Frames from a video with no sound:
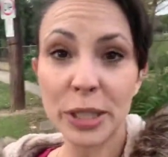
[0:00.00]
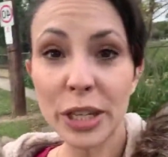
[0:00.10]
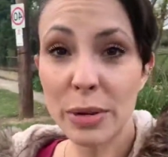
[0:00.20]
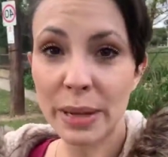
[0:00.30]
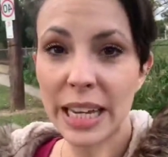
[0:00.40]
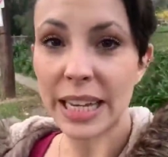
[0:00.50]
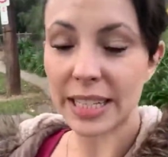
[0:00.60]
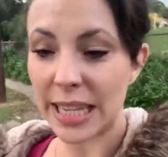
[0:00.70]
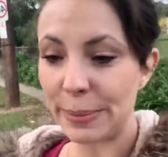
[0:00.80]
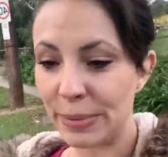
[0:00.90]
it's going to be
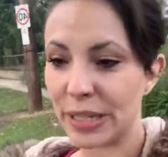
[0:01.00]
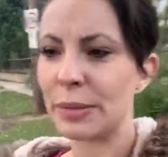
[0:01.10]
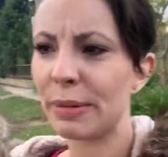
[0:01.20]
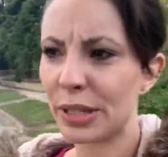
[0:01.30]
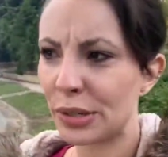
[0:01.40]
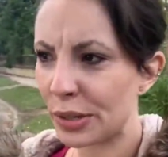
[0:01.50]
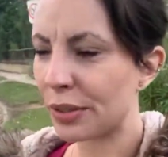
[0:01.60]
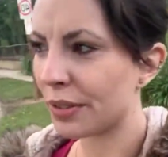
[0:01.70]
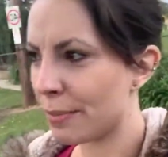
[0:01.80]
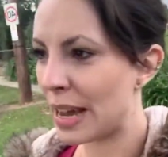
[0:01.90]
acceptance, but the
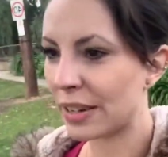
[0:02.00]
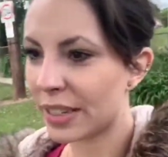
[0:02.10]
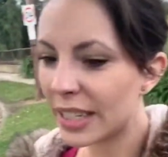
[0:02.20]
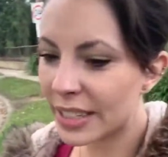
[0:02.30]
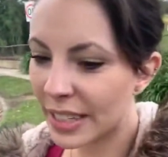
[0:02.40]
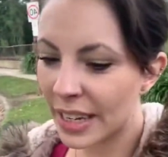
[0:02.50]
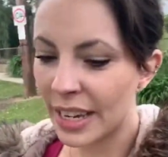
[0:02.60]
truth of the matter is,